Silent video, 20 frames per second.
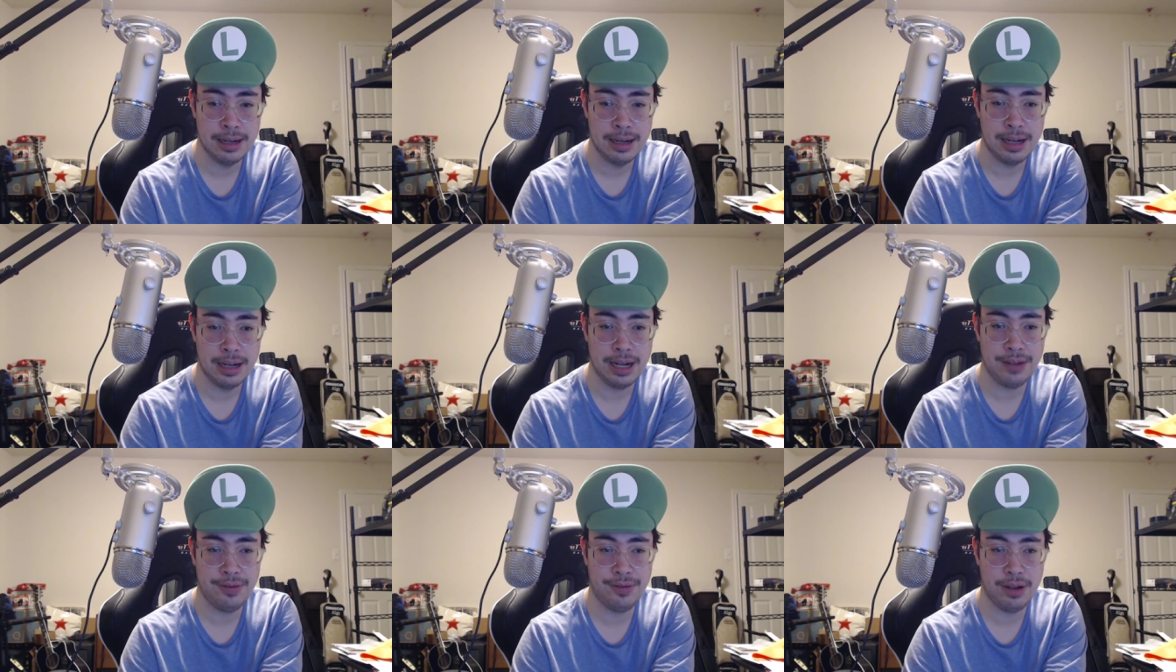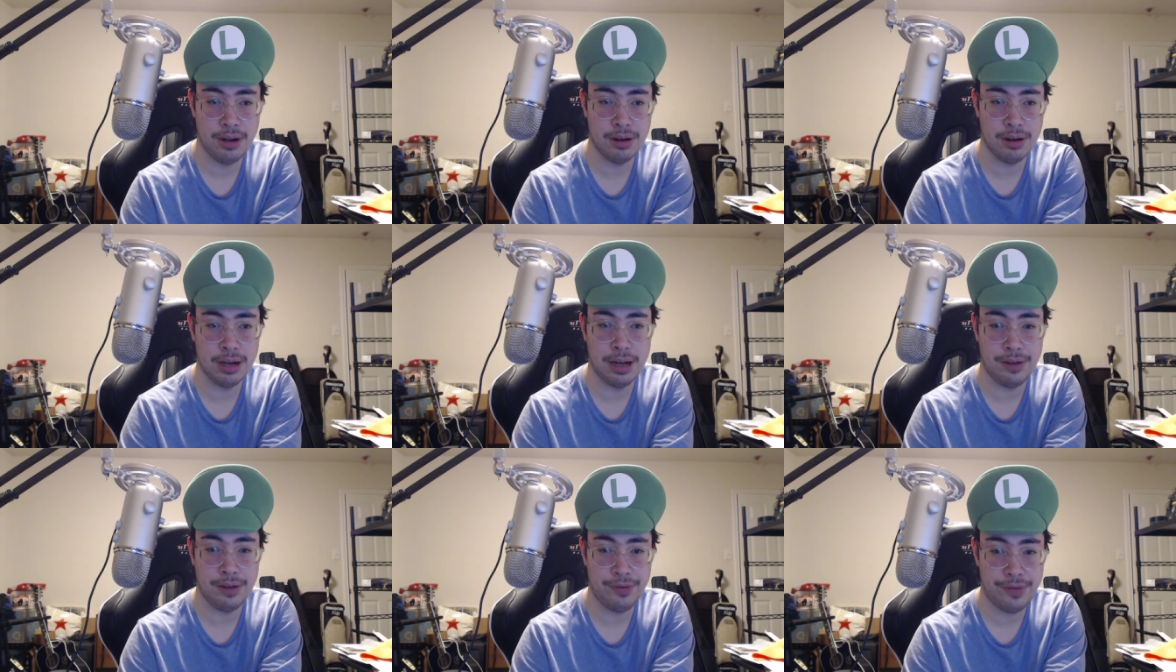if you're
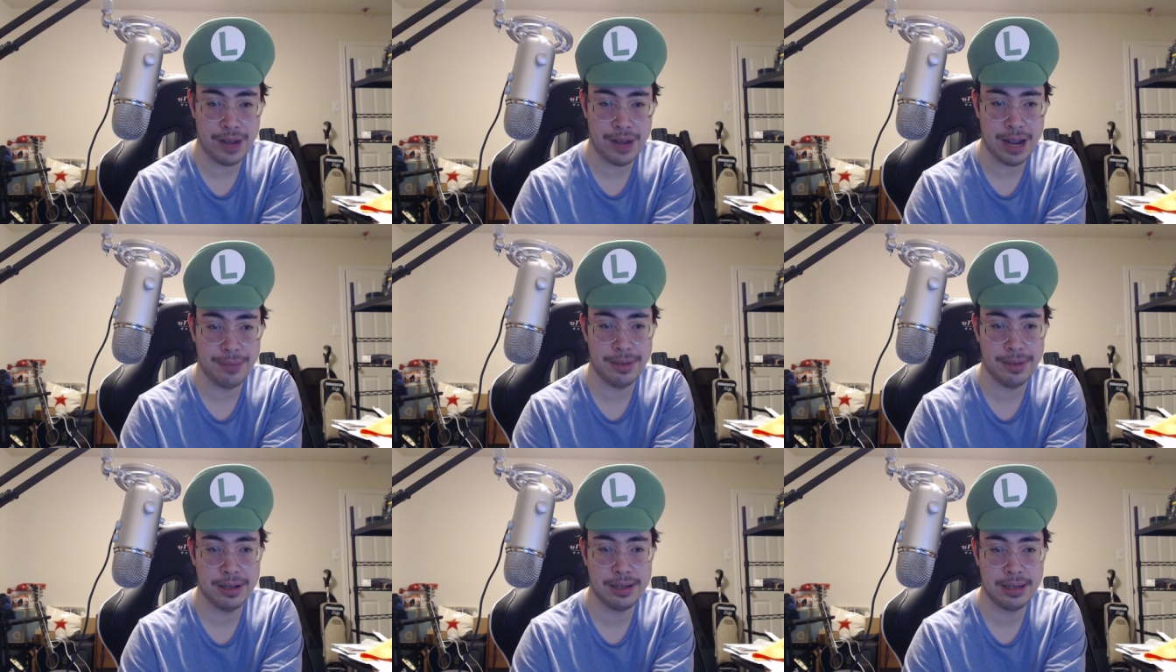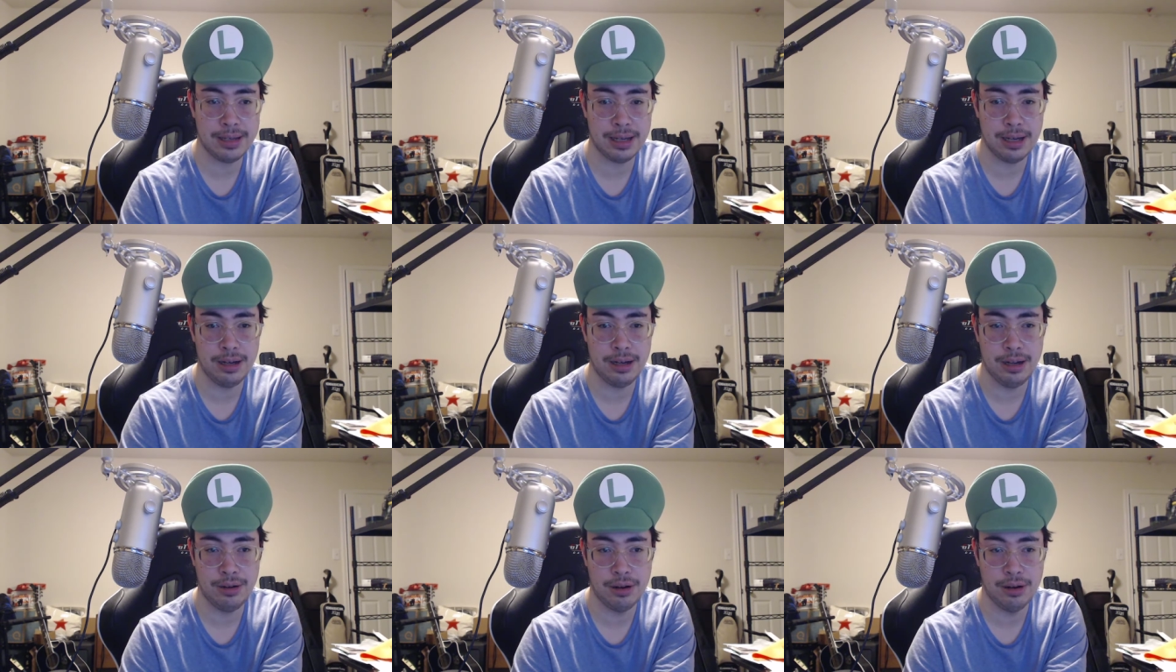not famous and
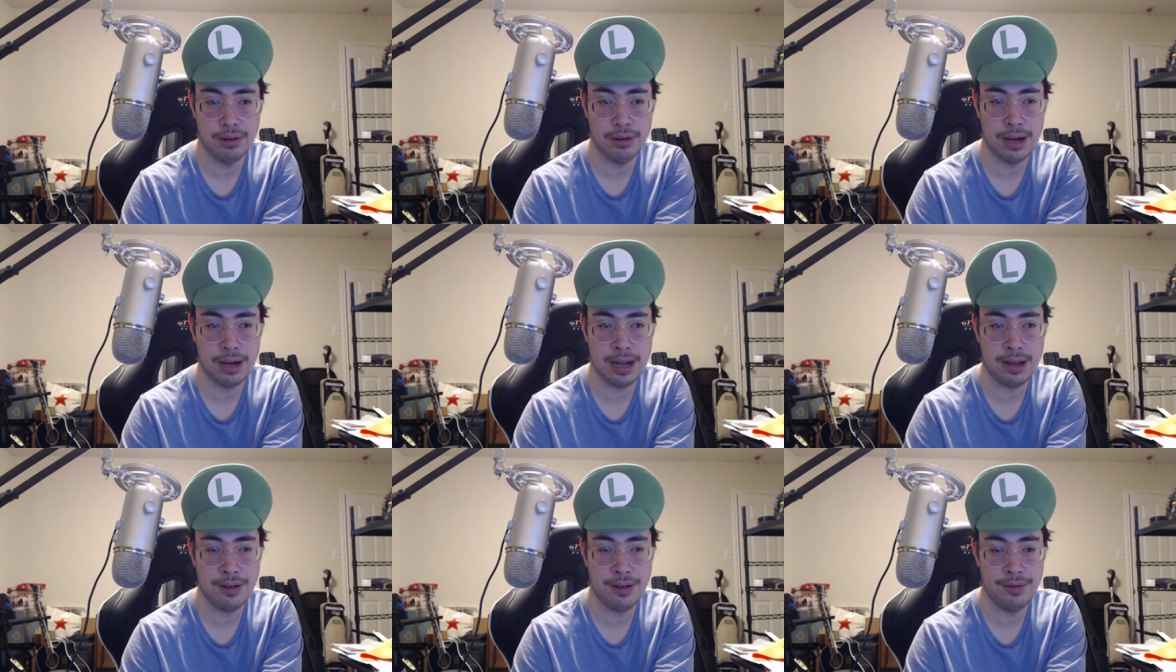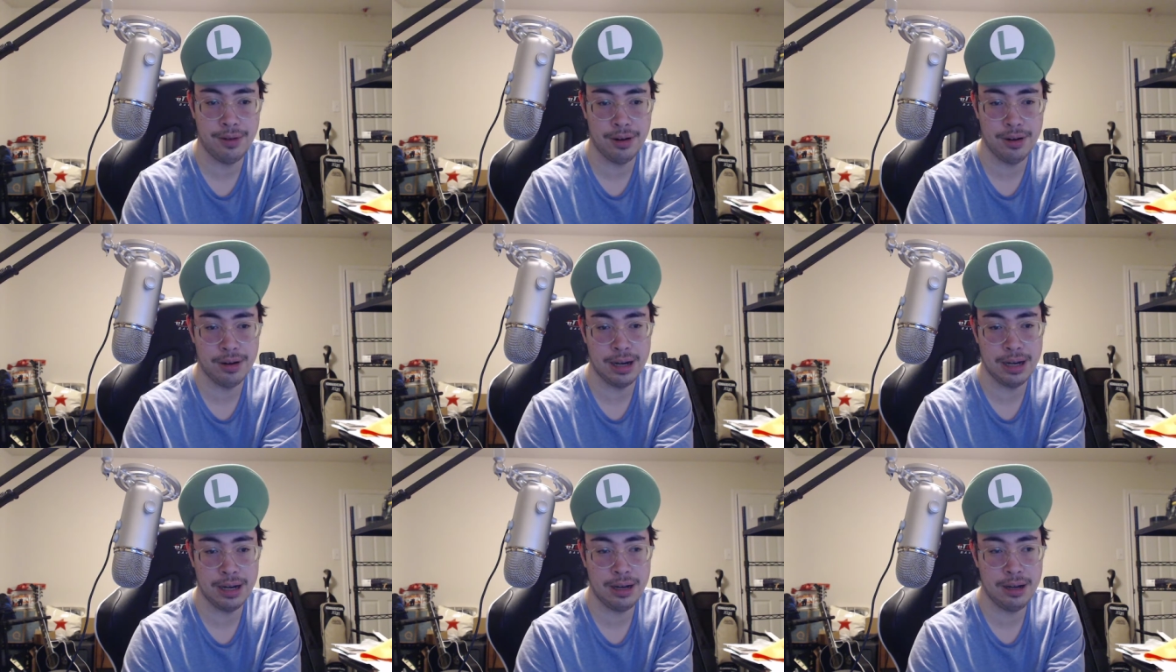you don't have you're
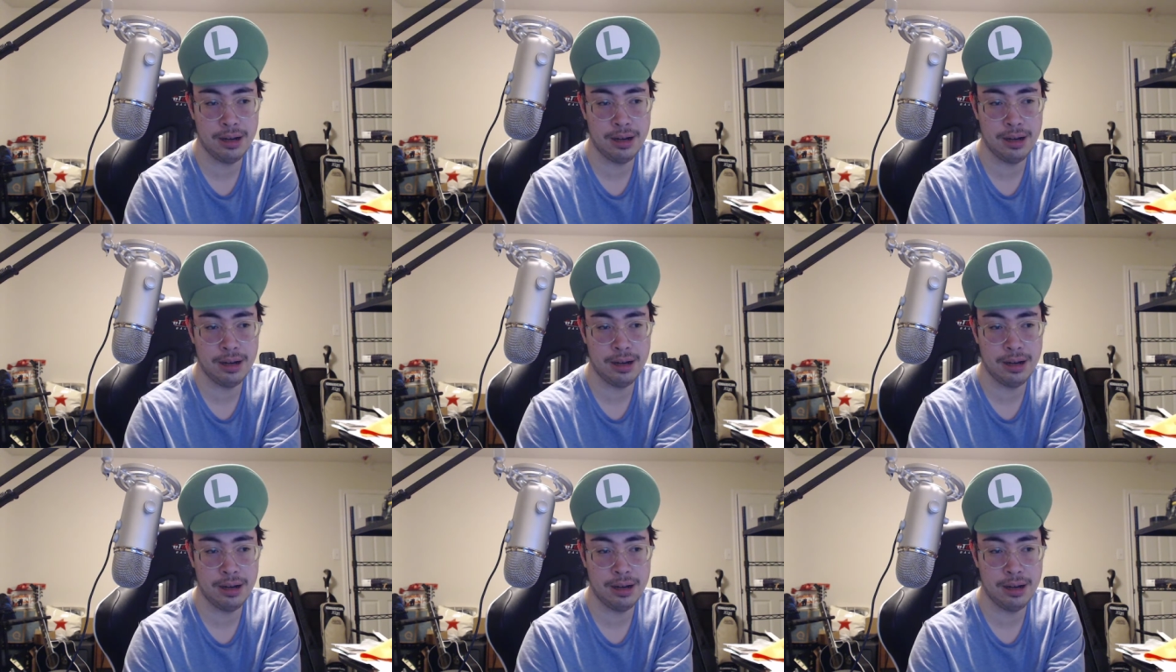not